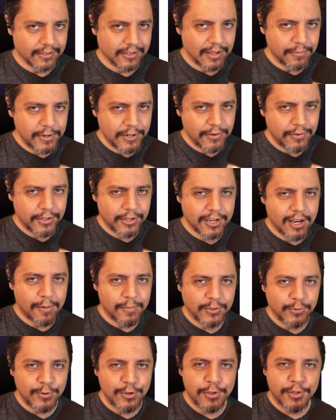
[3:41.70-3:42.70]
Let me know in the
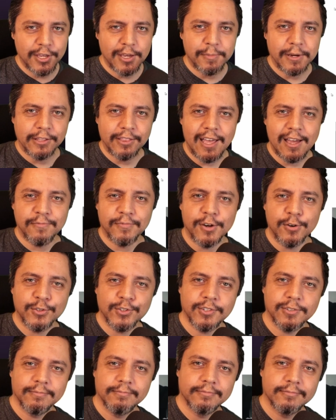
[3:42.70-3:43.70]
comments what you think about that,
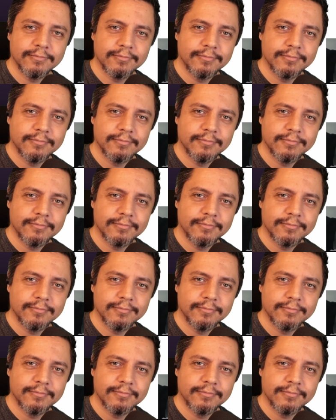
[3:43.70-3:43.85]
folks.